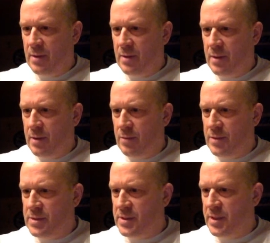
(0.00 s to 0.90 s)
When
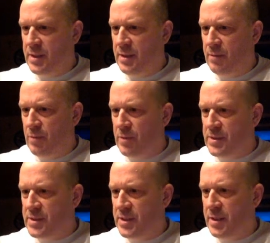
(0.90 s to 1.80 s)
we
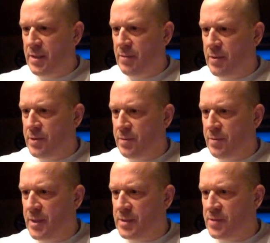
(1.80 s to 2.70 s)
see an image,
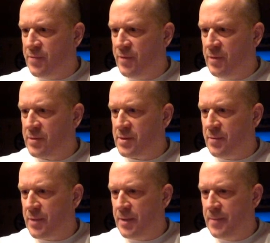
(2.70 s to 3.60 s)
it makes us feel
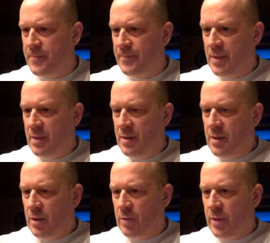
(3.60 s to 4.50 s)
something.
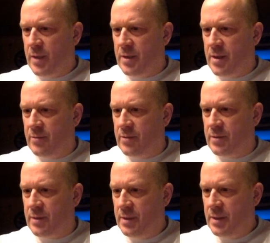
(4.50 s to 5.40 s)
A great
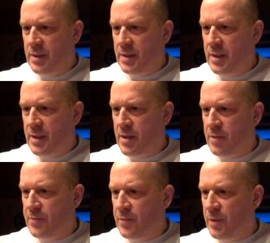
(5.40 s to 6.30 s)
cover can
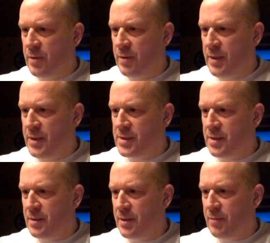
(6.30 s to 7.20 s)
help the reader
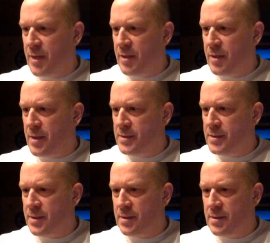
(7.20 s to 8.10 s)
instantly
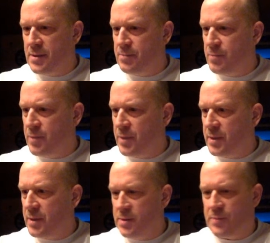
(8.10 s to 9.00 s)
recognize that this book
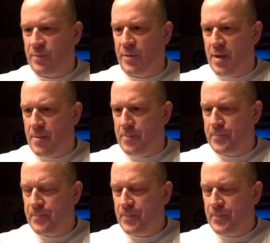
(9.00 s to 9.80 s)
is for them."